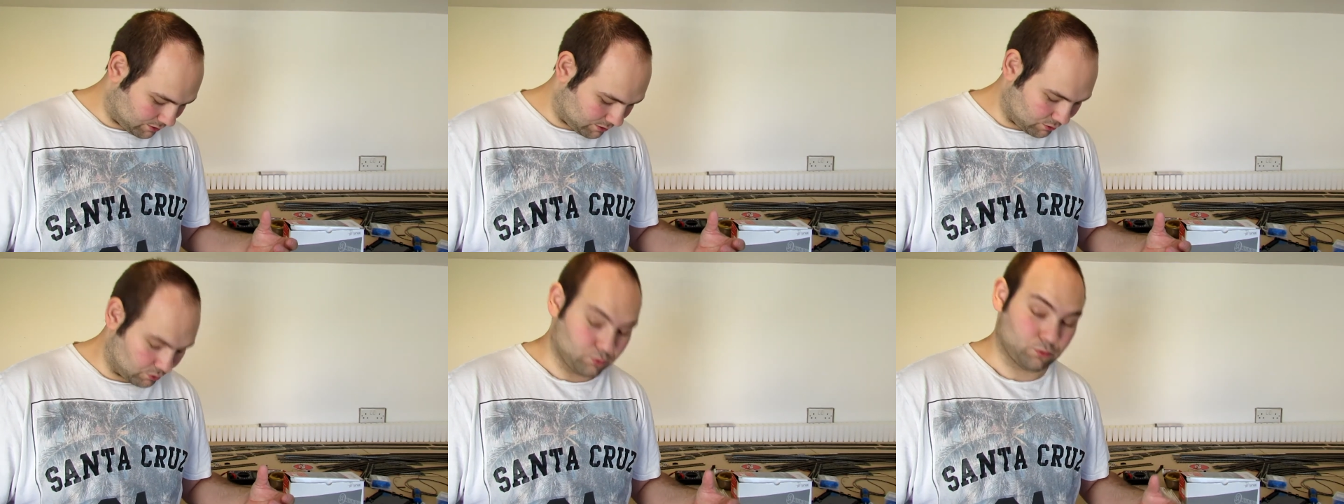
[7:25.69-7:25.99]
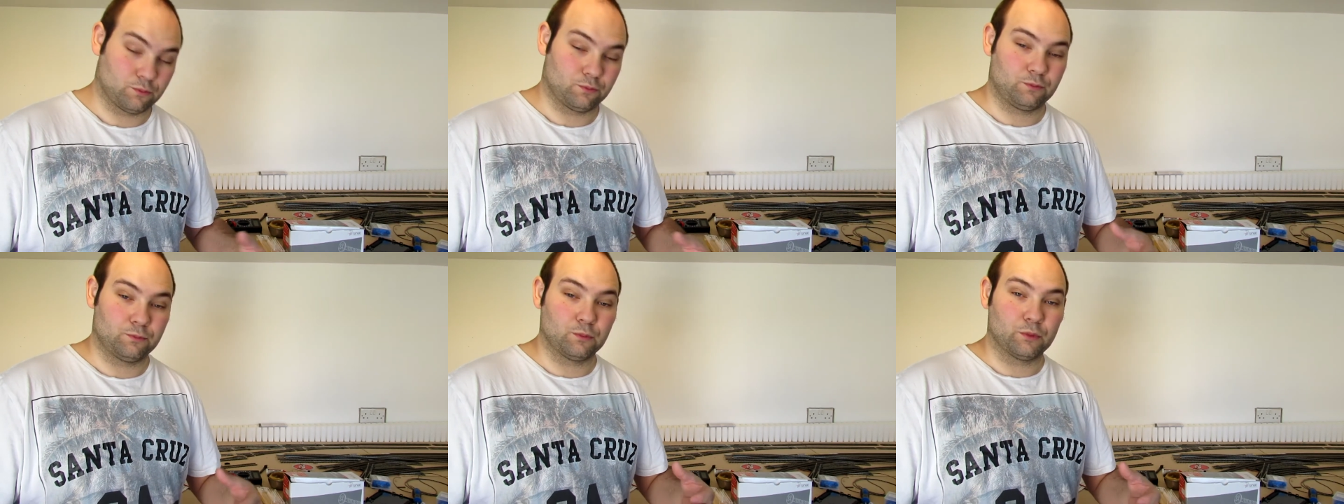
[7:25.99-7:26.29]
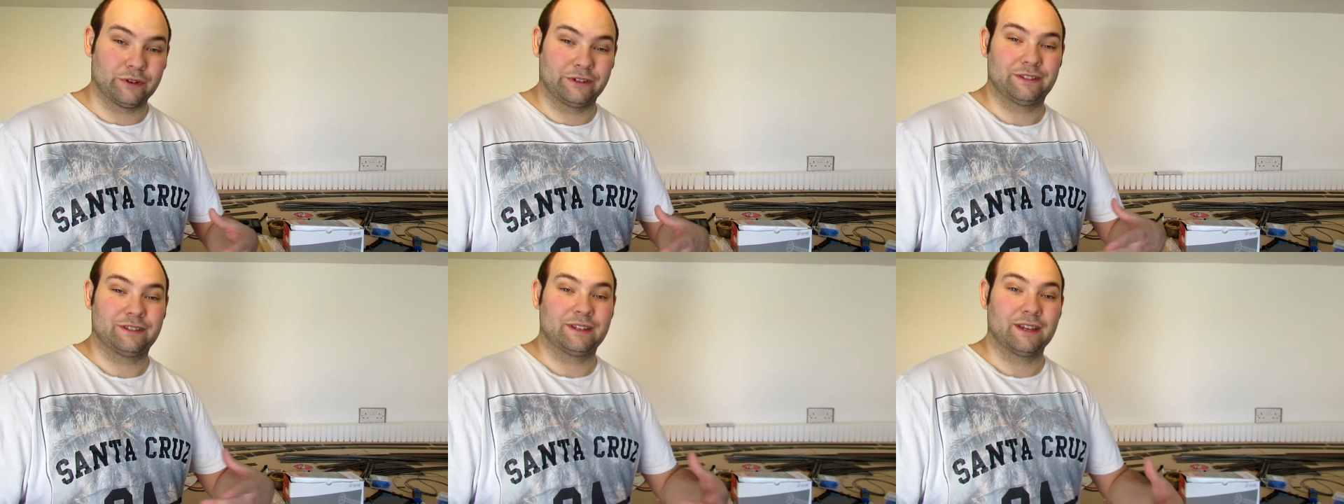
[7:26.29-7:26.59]
or
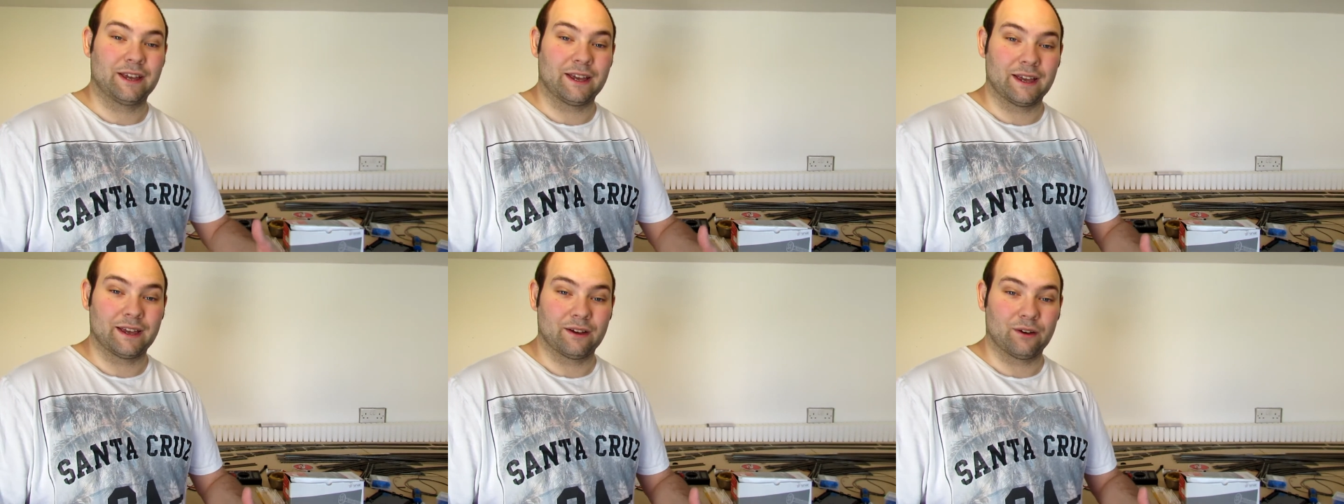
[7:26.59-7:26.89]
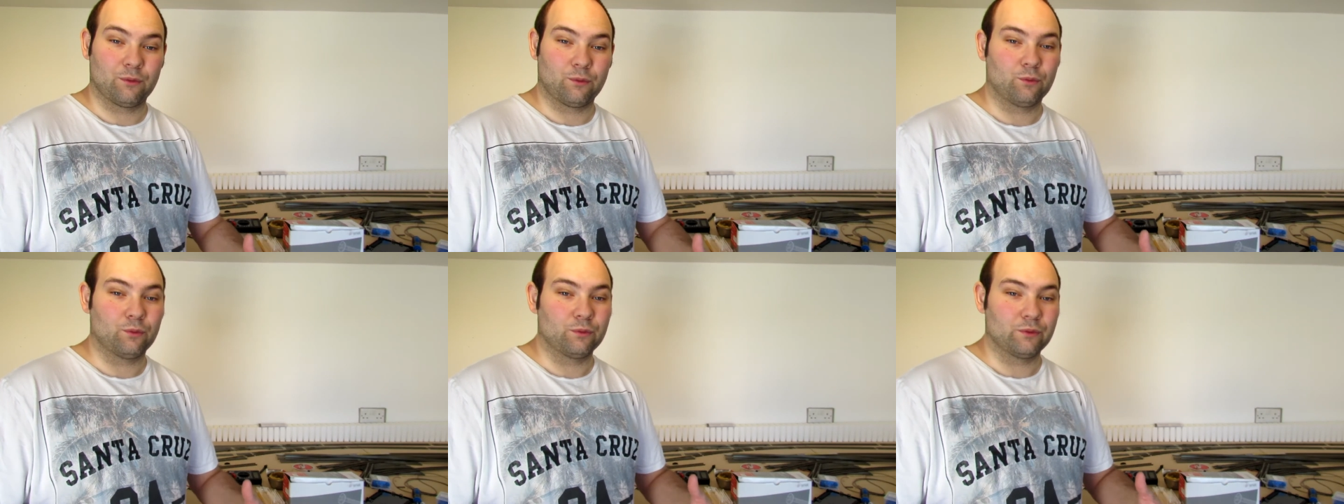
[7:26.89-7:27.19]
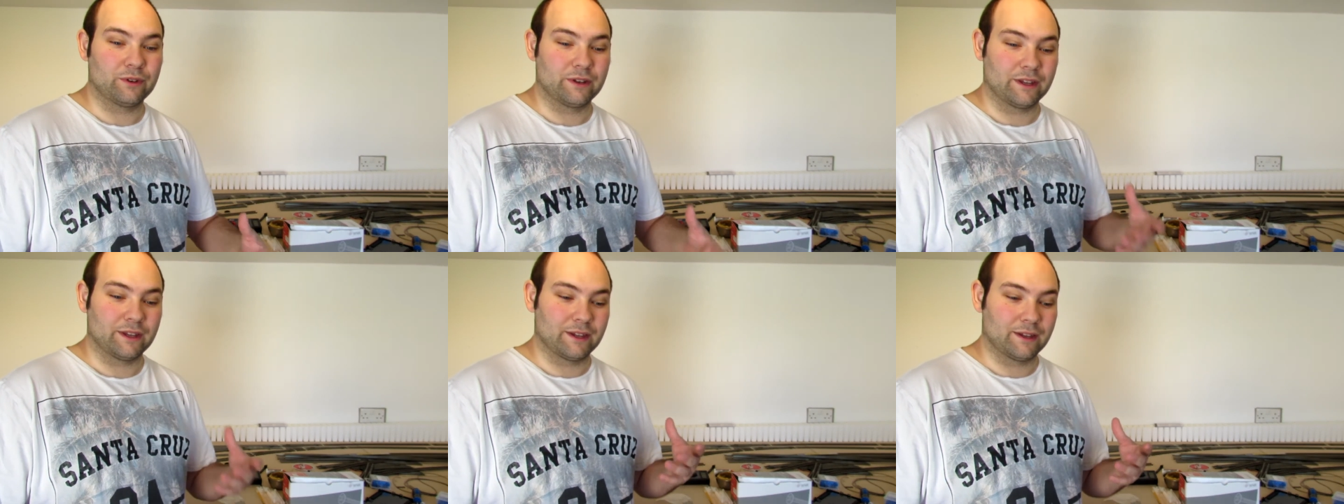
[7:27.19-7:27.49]
moist air
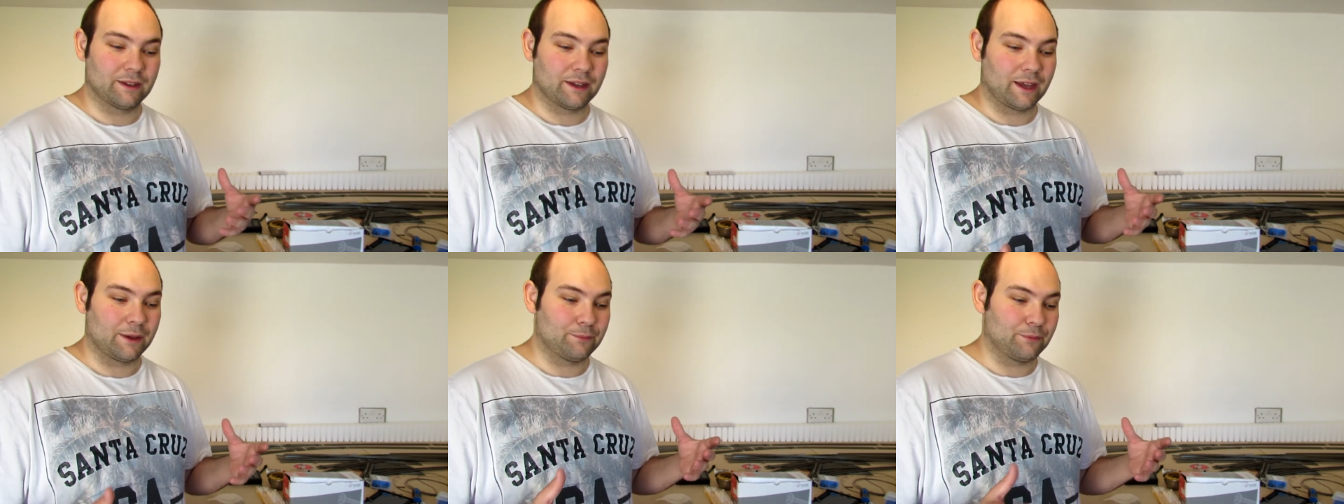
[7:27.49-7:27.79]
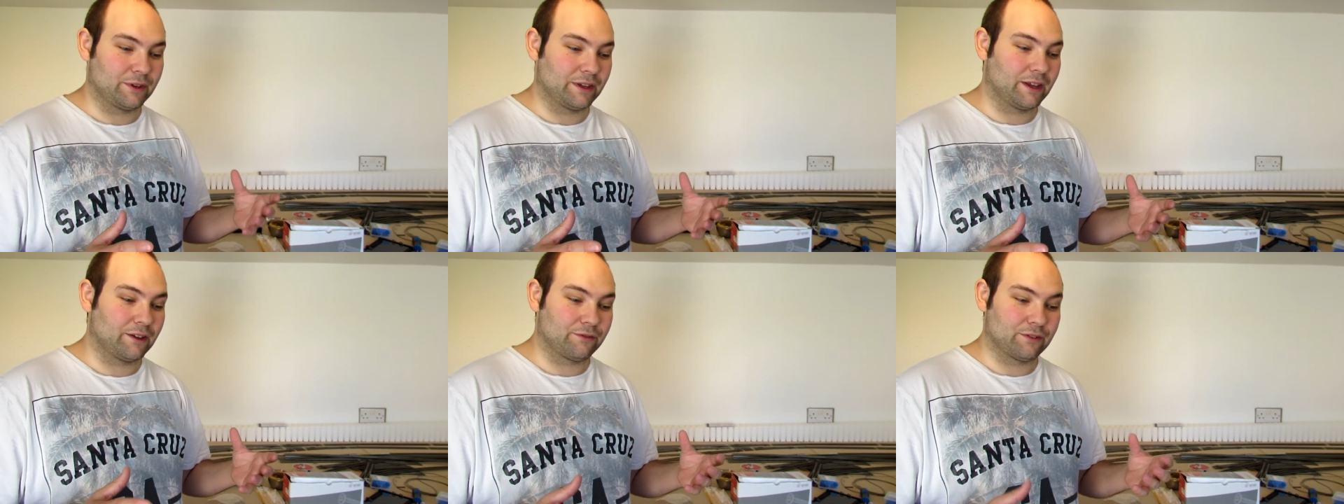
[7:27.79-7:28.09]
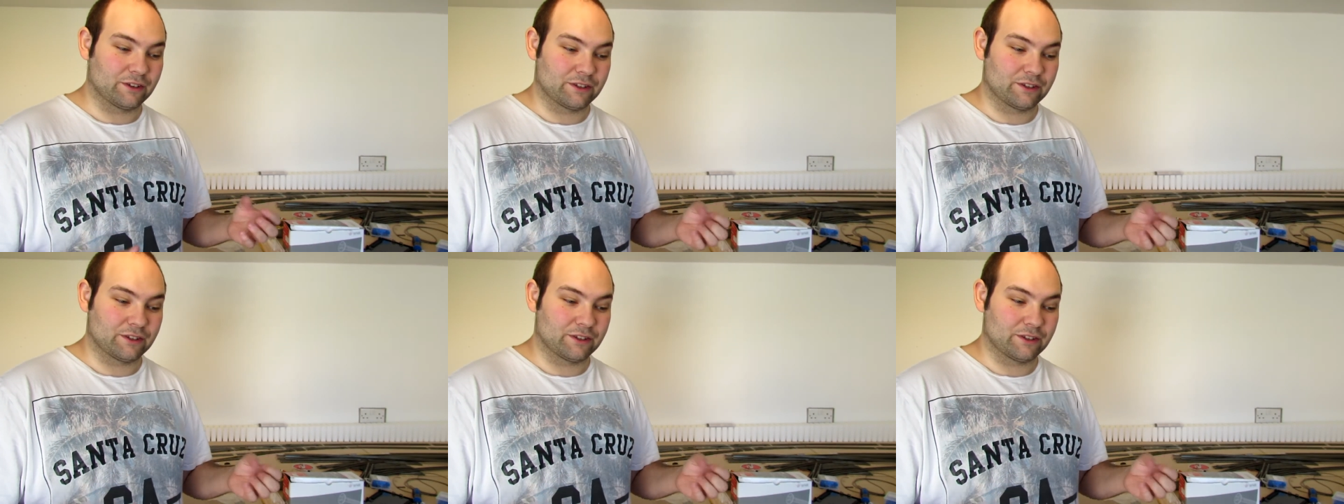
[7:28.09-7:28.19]
near MDF.